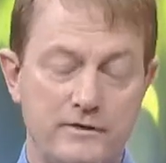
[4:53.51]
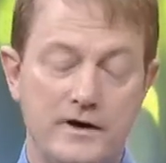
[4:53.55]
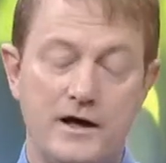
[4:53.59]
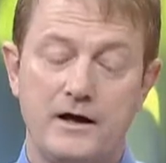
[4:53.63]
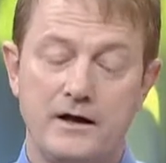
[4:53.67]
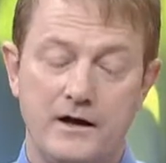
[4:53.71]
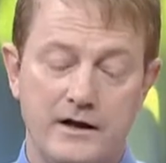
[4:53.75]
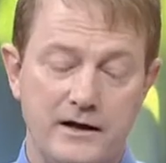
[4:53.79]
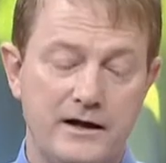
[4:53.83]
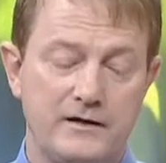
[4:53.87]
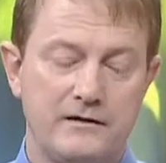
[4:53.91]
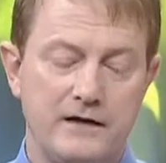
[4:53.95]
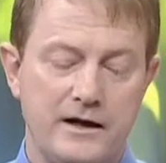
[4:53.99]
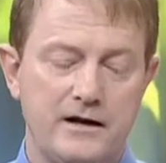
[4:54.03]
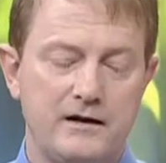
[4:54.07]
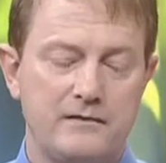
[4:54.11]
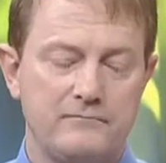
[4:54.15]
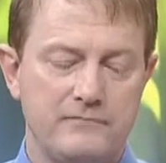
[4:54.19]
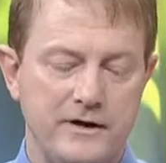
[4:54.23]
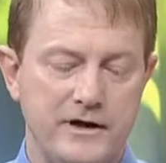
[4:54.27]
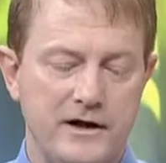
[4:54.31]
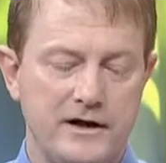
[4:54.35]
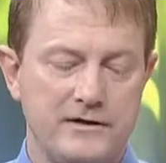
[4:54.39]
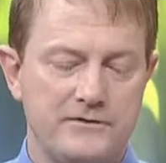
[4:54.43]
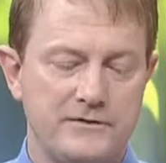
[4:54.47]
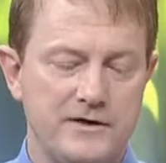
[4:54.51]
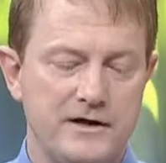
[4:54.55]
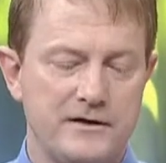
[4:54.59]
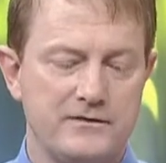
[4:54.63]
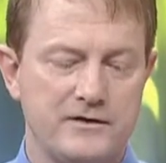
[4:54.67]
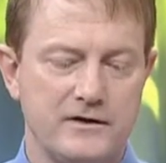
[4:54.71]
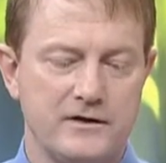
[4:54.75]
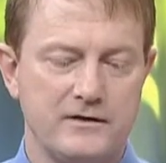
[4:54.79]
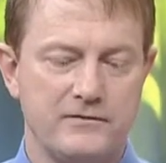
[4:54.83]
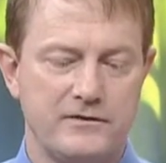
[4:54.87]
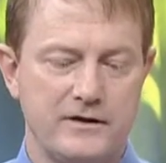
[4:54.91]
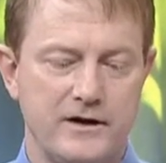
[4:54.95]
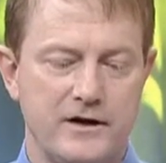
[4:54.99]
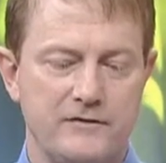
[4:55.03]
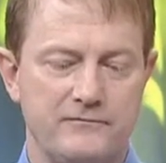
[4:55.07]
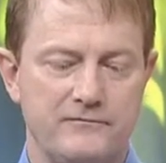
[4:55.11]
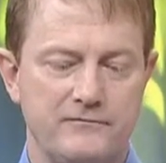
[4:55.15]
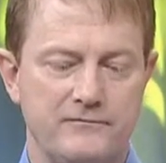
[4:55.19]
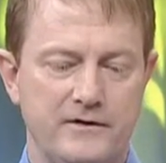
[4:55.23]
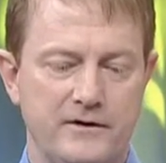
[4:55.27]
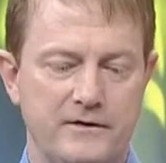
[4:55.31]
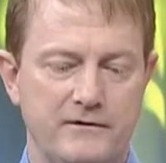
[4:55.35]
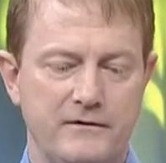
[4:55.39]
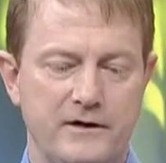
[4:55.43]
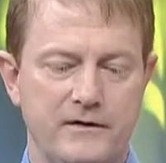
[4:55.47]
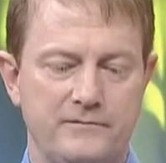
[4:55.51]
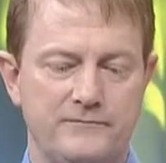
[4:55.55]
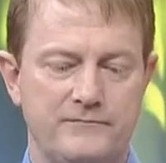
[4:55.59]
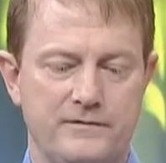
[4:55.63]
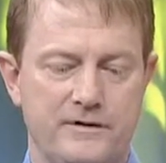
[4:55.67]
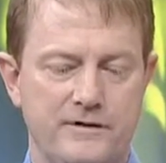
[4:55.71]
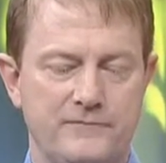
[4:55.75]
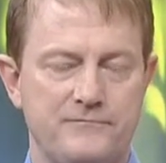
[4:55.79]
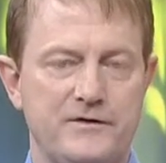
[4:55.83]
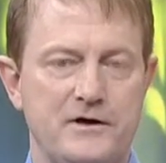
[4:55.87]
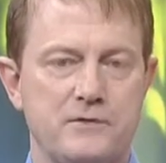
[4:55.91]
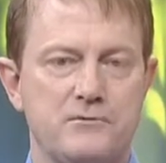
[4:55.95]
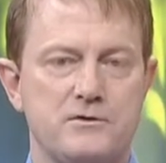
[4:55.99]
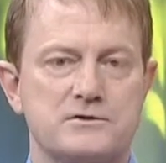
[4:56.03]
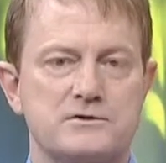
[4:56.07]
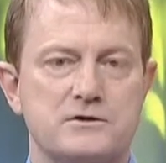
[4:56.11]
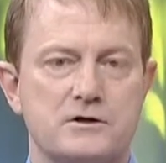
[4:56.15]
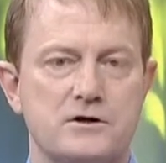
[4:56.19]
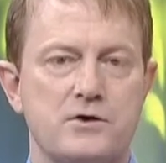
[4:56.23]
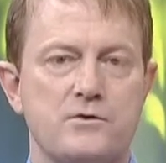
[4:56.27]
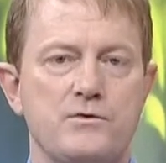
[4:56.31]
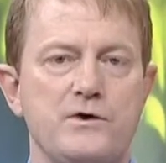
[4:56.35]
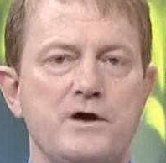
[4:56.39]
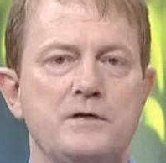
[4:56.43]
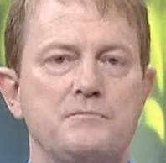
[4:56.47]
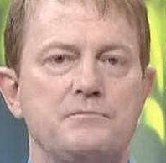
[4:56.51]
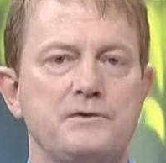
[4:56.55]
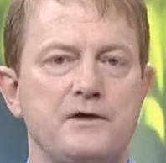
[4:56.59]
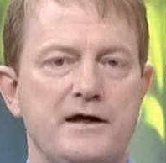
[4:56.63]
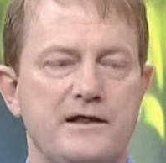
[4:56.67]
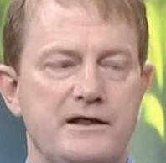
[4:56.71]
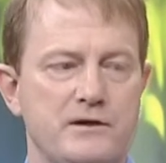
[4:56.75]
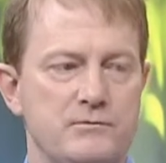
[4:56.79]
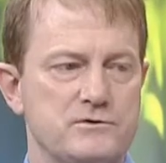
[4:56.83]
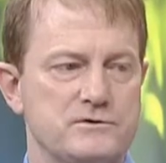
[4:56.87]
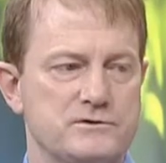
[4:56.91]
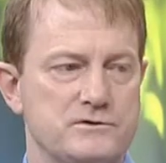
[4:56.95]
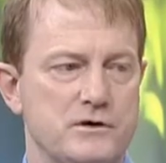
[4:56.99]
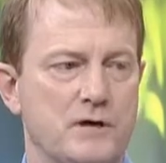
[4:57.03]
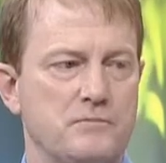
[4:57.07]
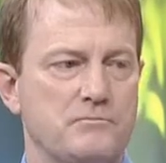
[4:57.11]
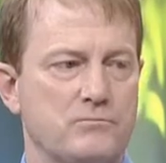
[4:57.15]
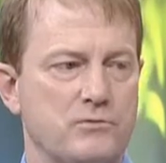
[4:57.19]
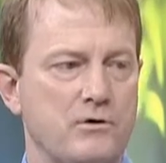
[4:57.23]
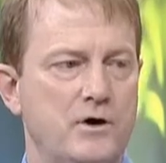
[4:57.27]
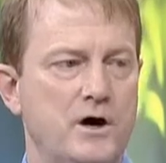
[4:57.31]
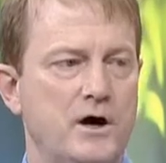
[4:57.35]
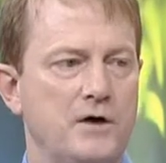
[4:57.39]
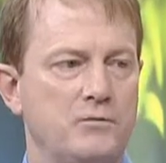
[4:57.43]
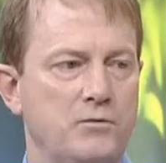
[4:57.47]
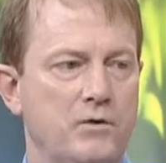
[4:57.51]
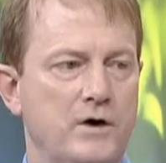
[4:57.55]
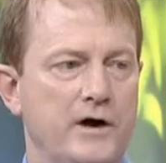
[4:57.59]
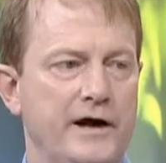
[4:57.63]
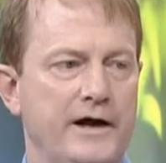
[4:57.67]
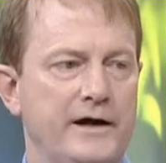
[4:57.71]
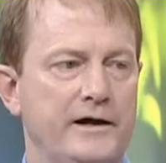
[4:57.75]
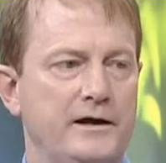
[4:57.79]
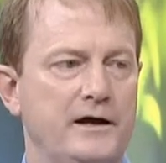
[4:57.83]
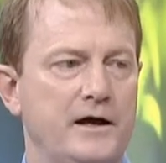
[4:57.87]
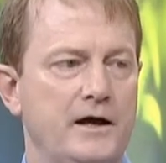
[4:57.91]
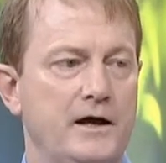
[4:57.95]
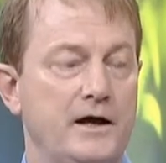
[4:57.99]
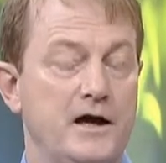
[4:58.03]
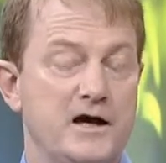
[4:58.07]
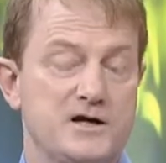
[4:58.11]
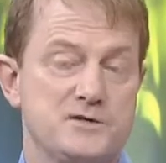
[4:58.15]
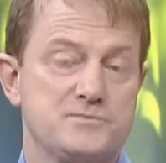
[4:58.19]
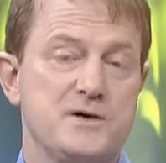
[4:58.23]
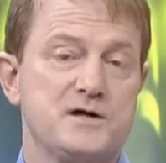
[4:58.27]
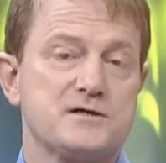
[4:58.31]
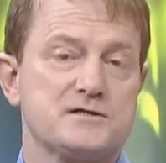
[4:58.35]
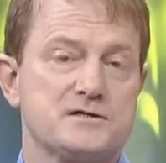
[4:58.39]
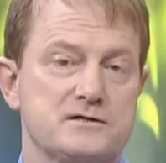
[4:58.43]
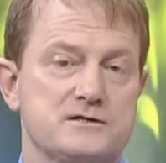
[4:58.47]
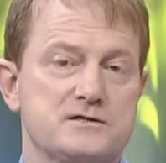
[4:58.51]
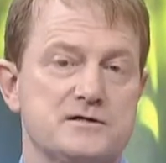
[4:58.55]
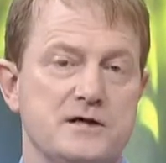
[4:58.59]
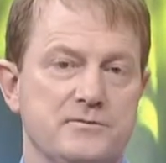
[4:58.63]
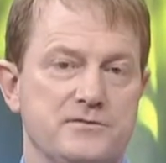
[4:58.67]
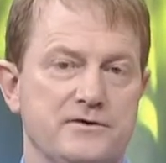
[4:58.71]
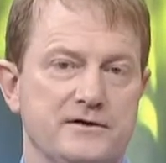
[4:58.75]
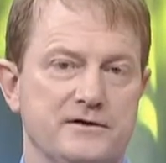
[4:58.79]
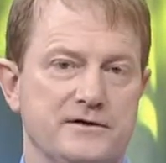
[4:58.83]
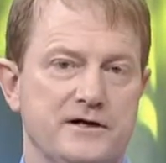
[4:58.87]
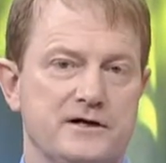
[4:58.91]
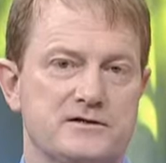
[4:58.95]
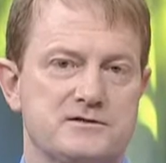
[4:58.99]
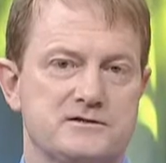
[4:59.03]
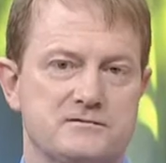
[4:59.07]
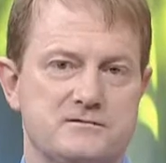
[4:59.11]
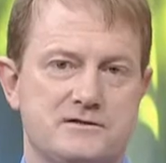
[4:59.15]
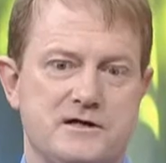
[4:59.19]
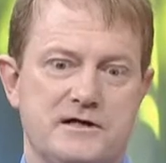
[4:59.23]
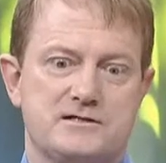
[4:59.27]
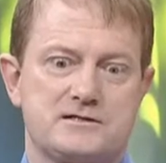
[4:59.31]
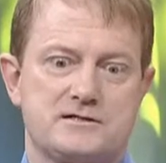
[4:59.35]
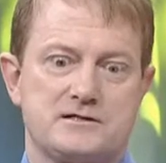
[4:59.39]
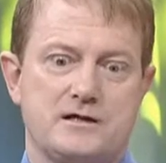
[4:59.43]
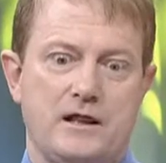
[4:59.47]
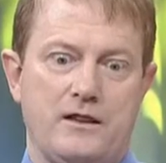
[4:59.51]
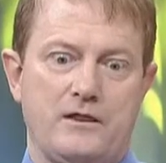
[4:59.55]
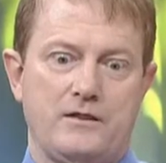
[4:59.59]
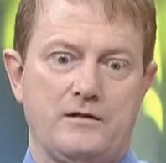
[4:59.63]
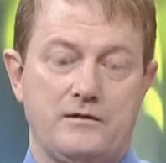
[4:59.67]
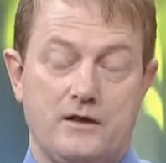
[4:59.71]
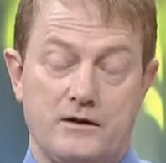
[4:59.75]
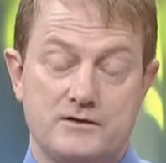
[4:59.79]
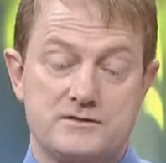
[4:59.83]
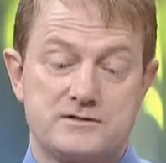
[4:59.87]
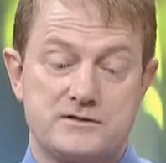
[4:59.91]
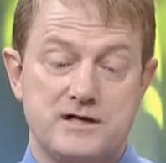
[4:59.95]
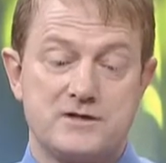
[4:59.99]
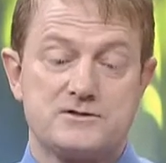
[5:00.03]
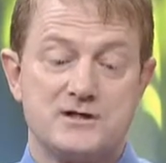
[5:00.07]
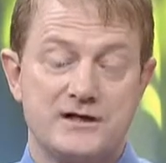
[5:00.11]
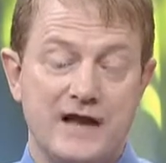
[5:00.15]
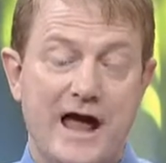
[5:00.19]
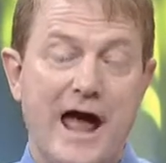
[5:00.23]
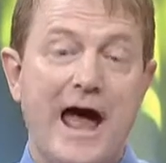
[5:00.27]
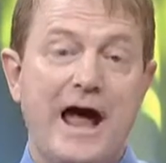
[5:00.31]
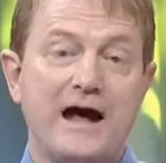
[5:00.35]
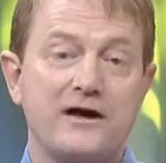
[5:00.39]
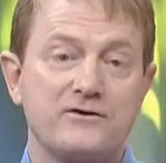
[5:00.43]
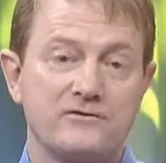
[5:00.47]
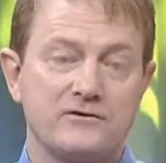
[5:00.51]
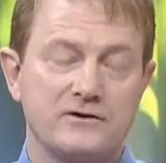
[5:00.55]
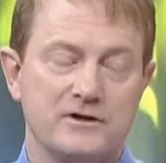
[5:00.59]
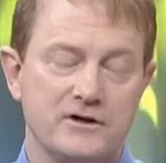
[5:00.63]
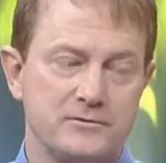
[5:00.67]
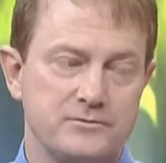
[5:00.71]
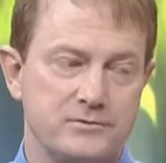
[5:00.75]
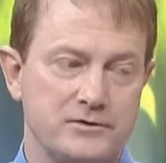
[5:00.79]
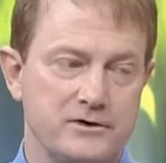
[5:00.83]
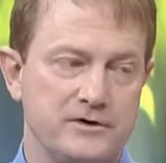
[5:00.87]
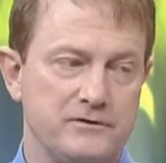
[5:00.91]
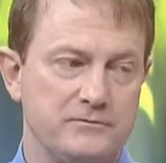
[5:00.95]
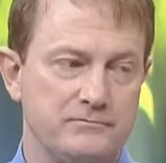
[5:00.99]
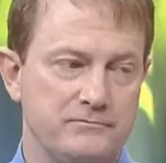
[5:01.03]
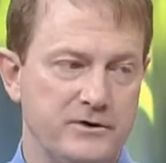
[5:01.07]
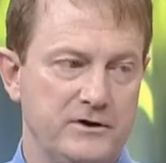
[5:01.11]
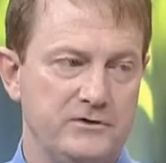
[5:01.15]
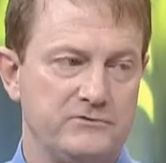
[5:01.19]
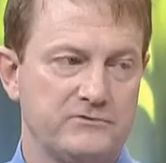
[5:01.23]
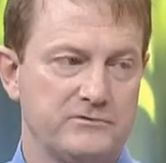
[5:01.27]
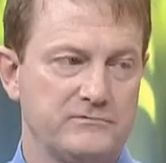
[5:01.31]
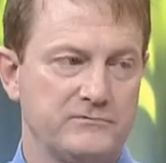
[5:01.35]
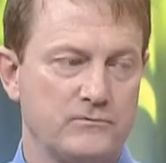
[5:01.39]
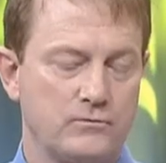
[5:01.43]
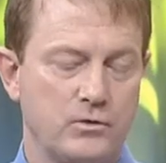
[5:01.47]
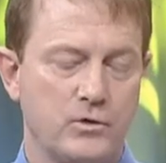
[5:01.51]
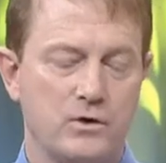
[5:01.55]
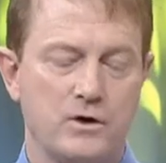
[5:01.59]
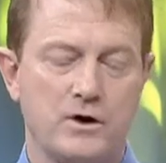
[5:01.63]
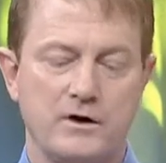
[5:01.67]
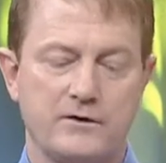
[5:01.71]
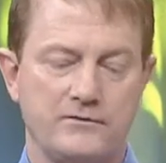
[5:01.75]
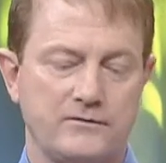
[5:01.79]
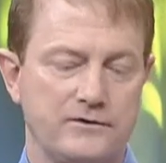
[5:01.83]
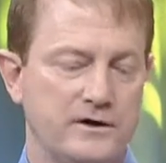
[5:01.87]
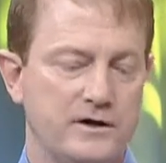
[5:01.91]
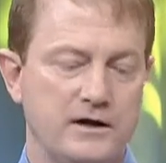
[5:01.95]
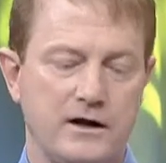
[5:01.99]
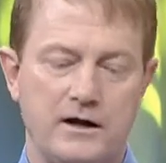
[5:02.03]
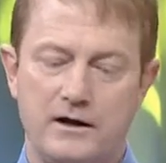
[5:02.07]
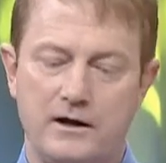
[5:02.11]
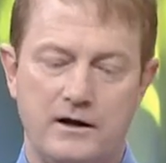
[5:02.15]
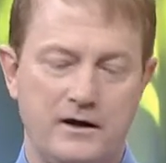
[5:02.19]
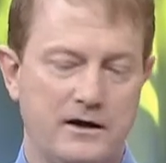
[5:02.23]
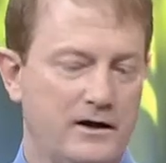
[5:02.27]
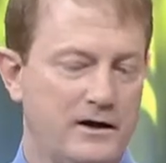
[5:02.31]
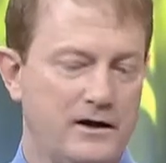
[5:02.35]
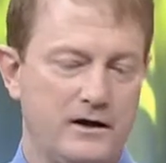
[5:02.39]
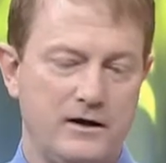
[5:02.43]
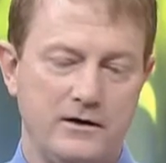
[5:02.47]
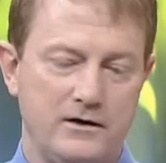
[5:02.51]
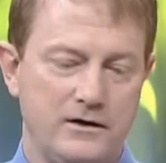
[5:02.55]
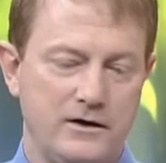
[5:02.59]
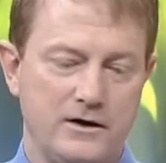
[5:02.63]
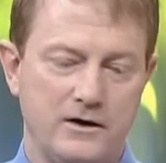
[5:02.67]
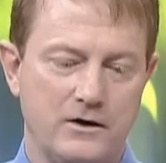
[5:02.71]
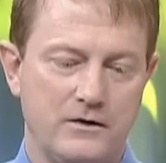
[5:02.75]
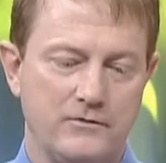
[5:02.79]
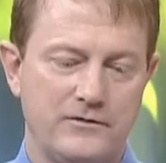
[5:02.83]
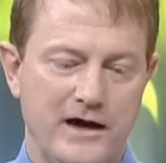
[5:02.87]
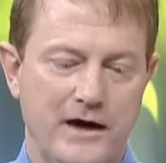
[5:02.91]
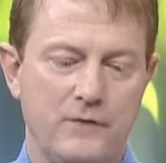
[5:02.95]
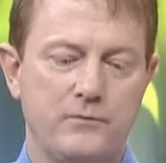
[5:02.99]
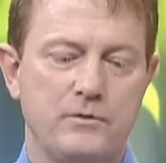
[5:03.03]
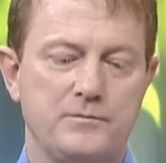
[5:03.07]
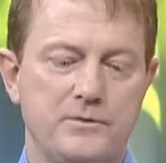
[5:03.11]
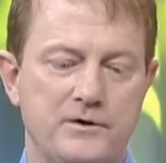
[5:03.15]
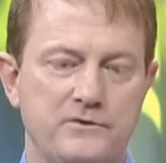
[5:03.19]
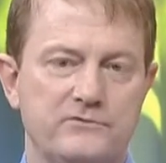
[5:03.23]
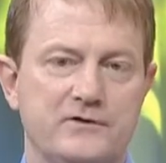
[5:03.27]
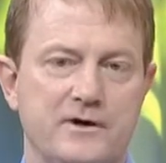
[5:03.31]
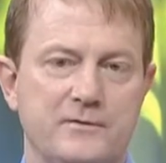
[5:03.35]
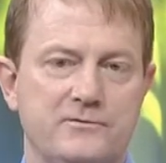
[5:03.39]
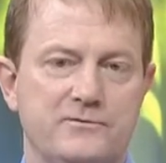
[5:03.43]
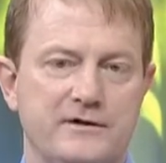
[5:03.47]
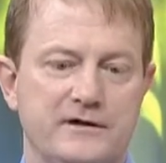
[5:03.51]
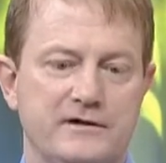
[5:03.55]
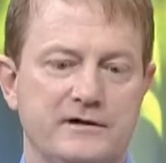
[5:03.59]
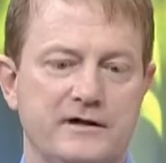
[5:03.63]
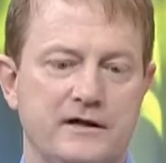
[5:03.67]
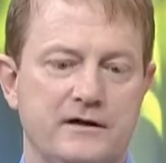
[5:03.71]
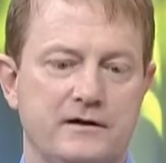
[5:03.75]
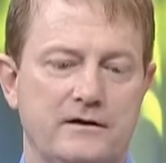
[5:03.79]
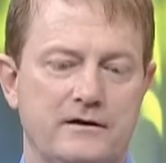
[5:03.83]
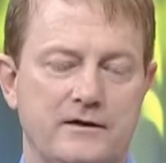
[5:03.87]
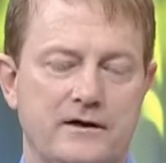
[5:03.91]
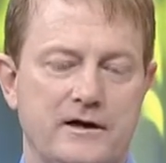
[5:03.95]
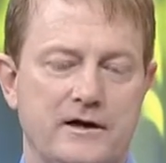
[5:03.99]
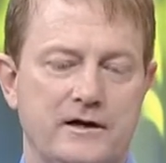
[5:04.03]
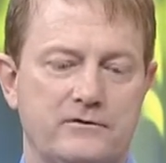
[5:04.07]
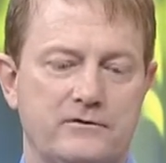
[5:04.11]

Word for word: Yeah, and I, and I, and I think that, that if, if, if there was a Korean play that was on Broadway, especially something that's, that's such an excellent piece of work that you know, that would be something that,